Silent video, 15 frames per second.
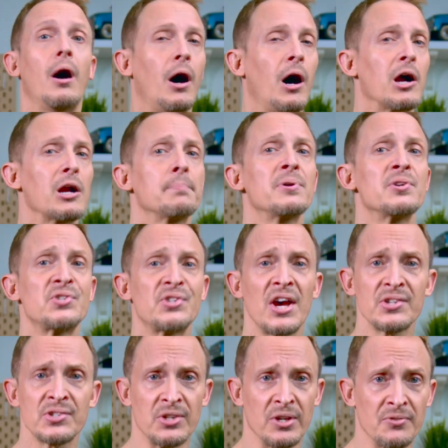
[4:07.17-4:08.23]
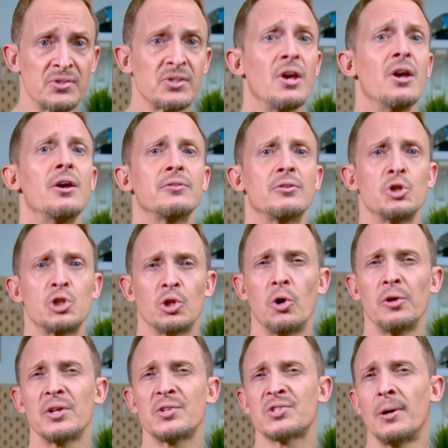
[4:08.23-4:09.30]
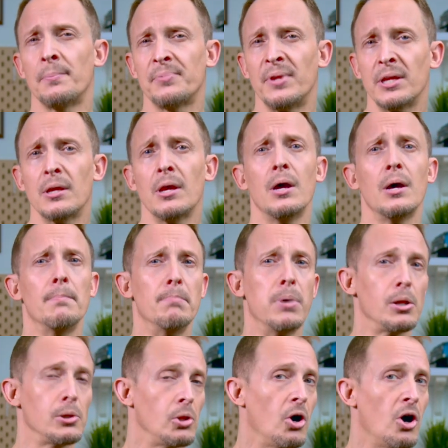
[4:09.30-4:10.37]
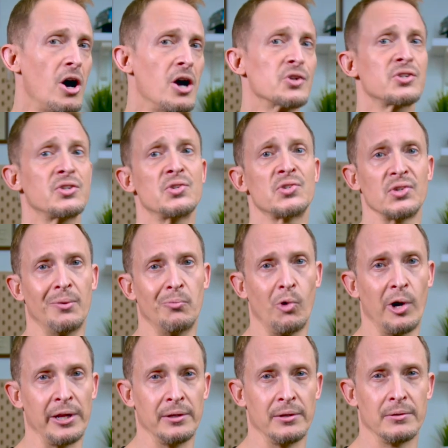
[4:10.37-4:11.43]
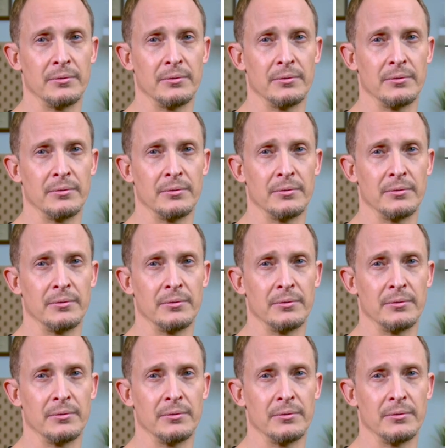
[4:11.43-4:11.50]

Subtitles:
are possessives to show that something belongs to someone.